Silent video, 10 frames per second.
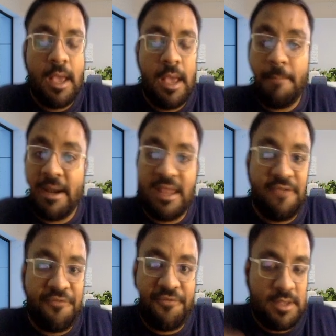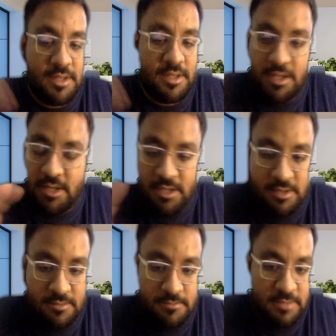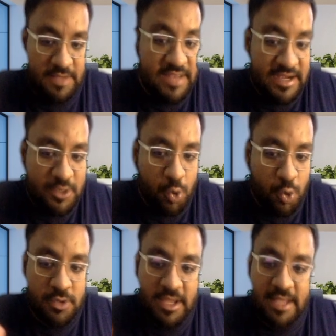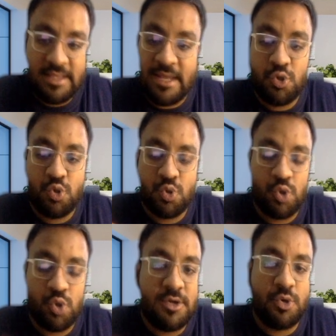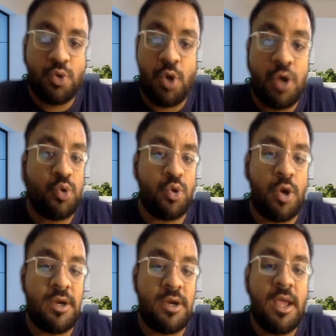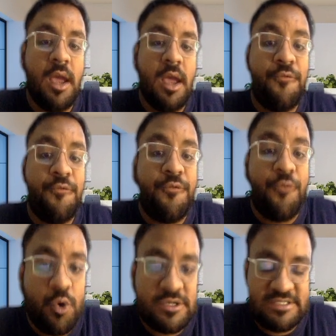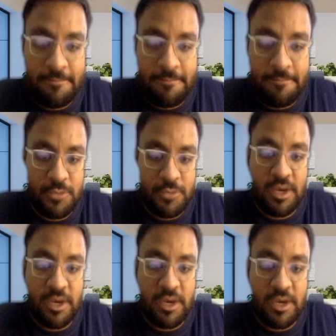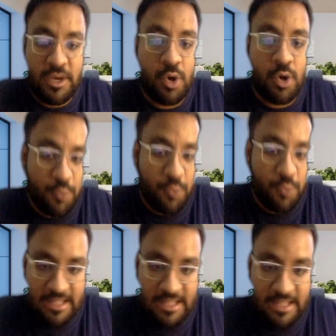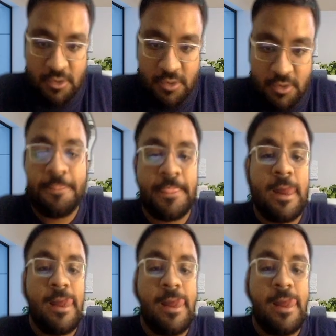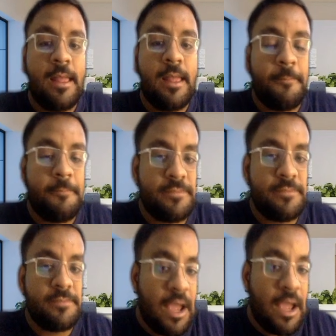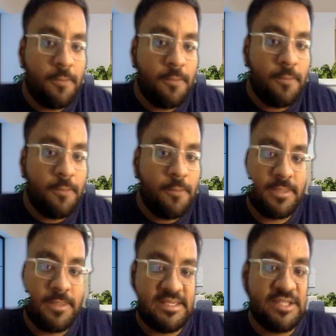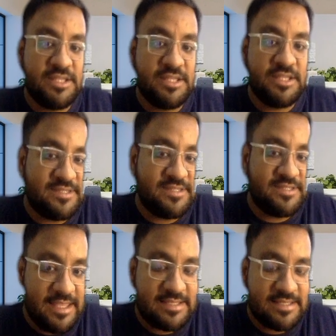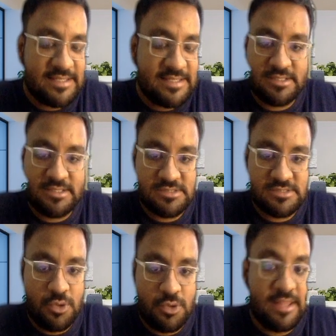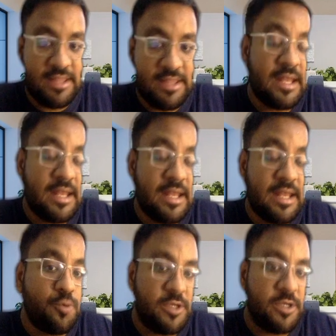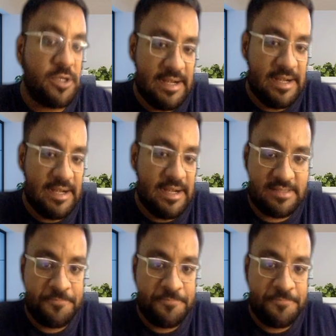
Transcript: but if they don't, okay, then do not force them. Okay, do not force them. Okay, now, since you've said this, okay, there are two possibilities.